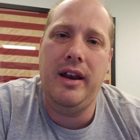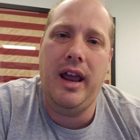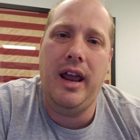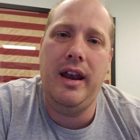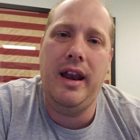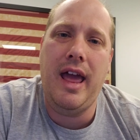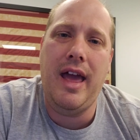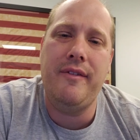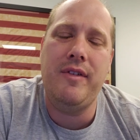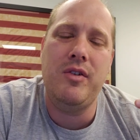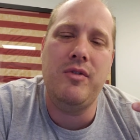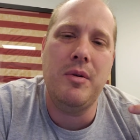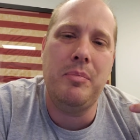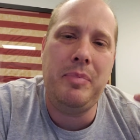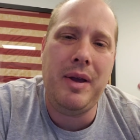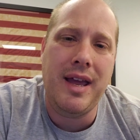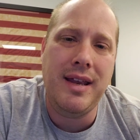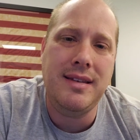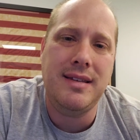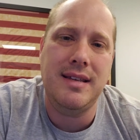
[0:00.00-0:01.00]
and having
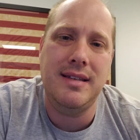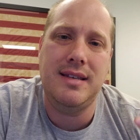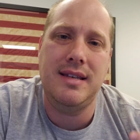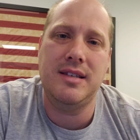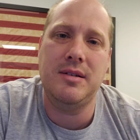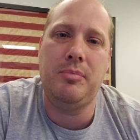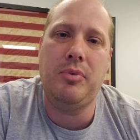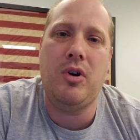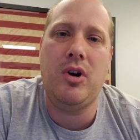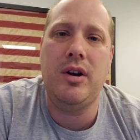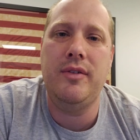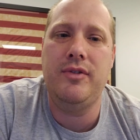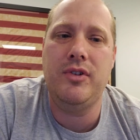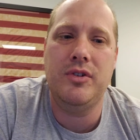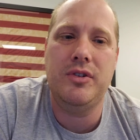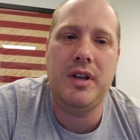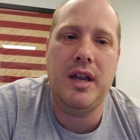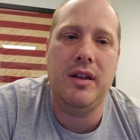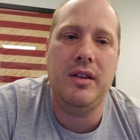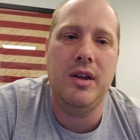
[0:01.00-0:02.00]
repentance as a part of your
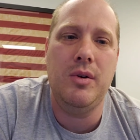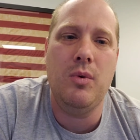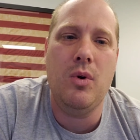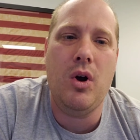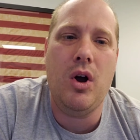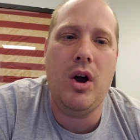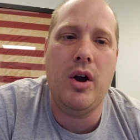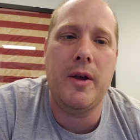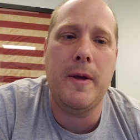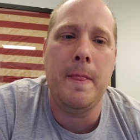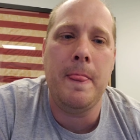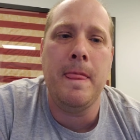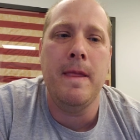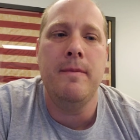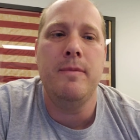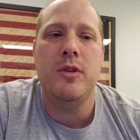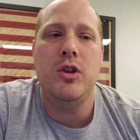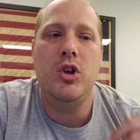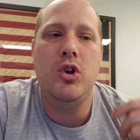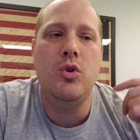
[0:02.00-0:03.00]
daily walk,
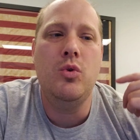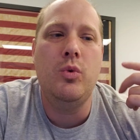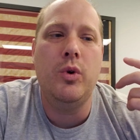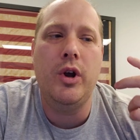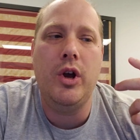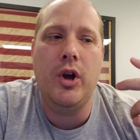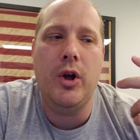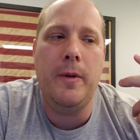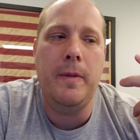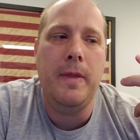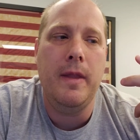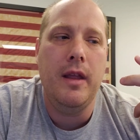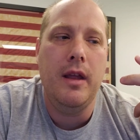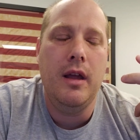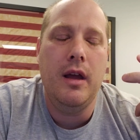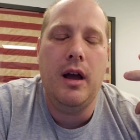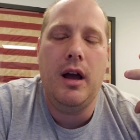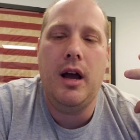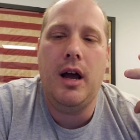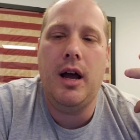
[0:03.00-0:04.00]
you will
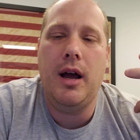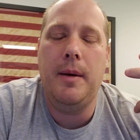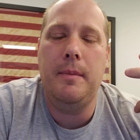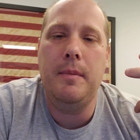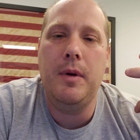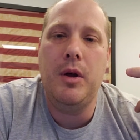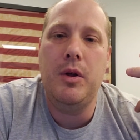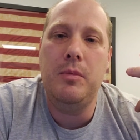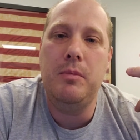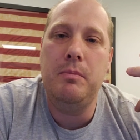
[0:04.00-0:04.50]
um,